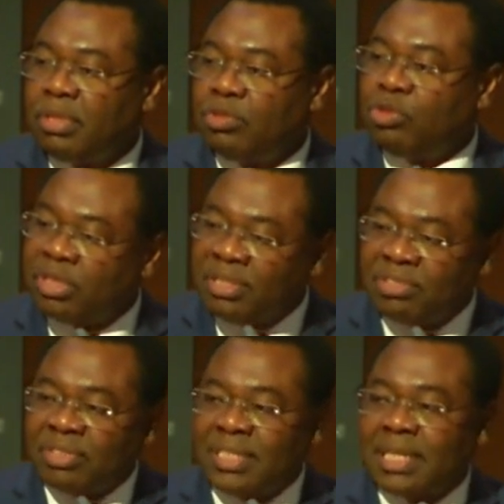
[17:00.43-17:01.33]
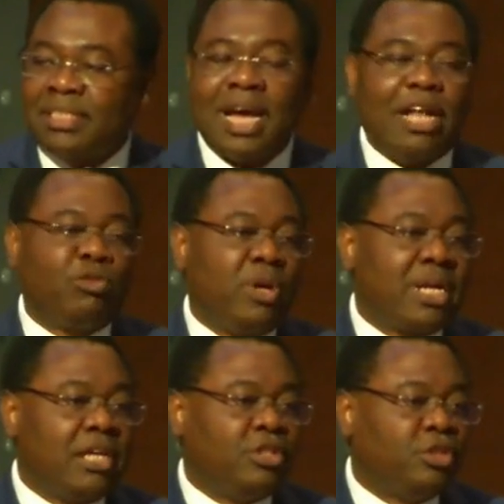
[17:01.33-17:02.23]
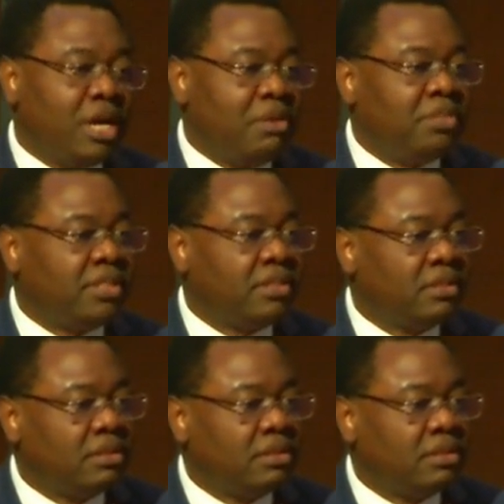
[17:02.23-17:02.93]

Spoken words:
During the recent earthquake and tsunamis,